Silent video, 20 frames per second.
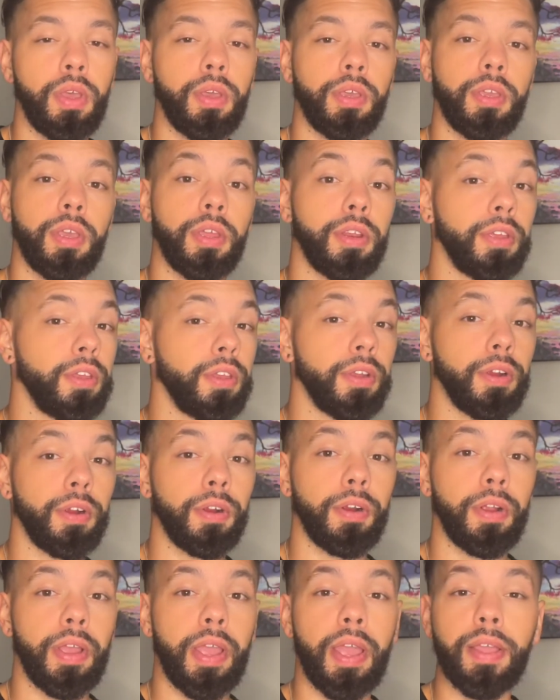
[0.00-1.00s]
getting
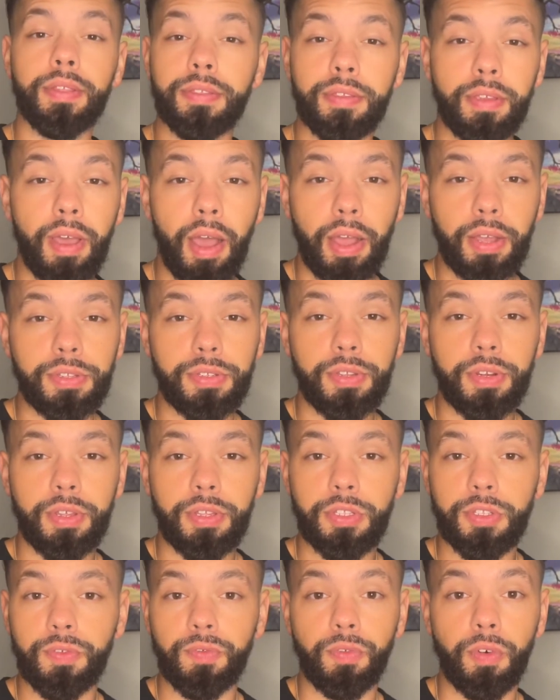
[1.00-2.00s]
your
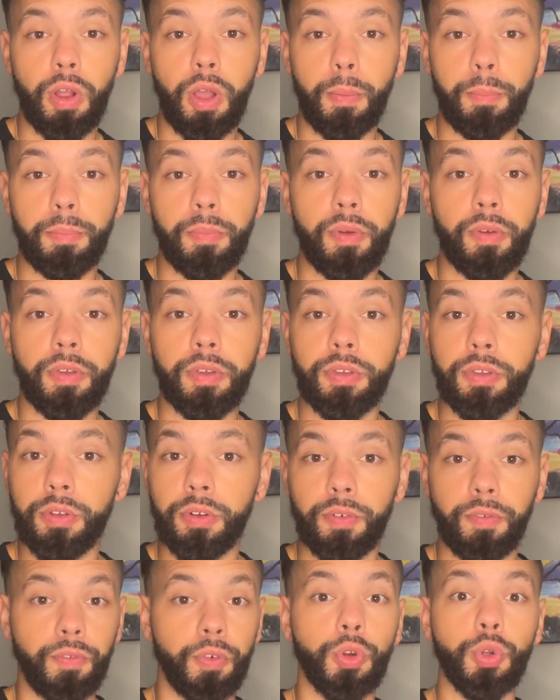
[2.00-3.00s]
antioxidants from your
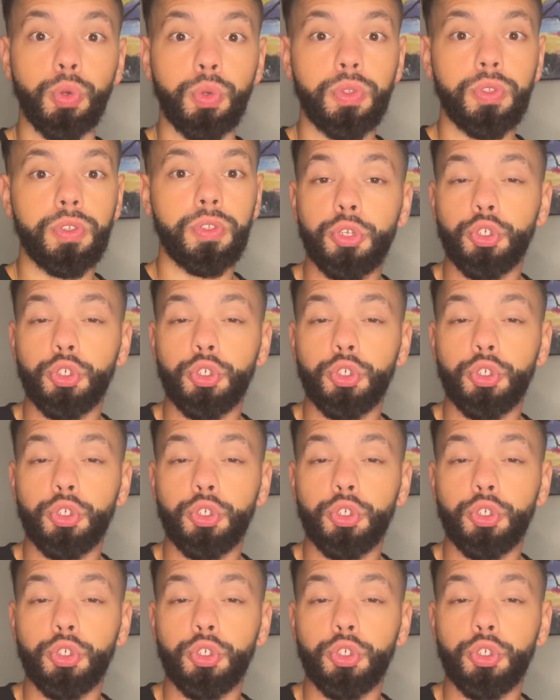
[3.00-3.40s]
fruits,